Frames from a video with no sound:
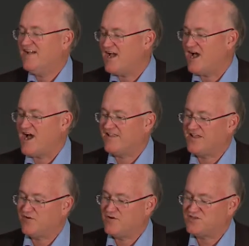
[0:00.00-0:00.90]
Uh, on
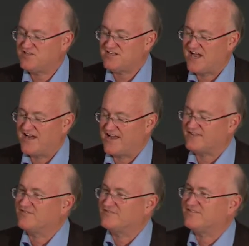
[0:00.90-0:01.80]
the encryption side,
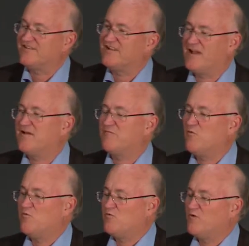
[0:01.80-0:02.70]
yes, there's,
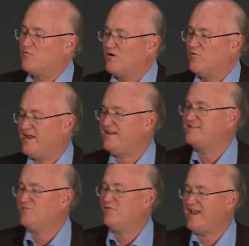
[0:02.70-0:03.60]
we,
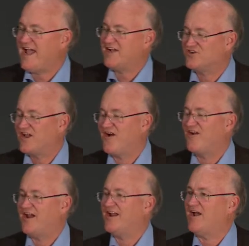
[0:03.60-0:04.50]
we actually
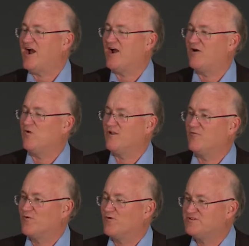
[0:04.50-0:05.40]
are, a, are one of the
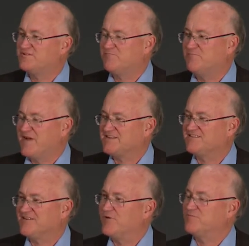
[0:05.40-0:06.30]
world's
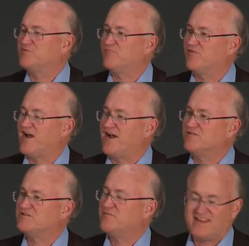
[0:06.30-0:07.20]
best encryption
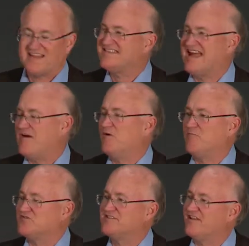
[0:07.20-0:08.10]
providers, but that's not what
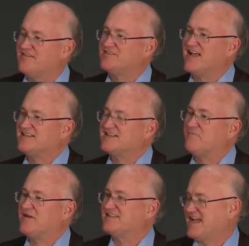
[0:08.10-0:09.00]
most of the life science
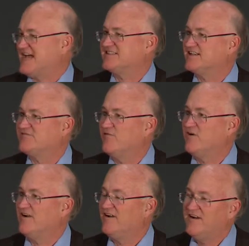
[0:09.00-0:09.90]
companies ask us
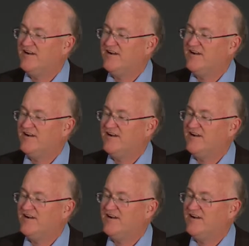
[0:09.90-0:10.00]
for.